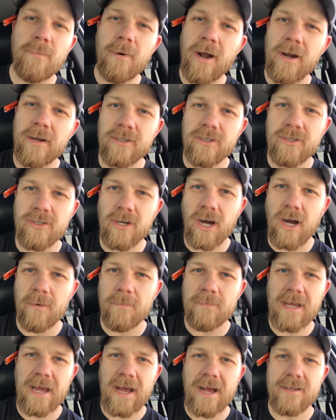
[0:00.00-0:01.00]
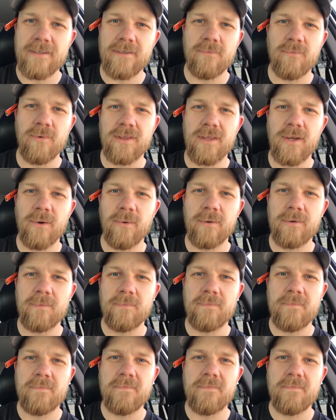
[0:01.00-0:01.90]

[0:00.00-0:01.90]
body shop to ask them what they would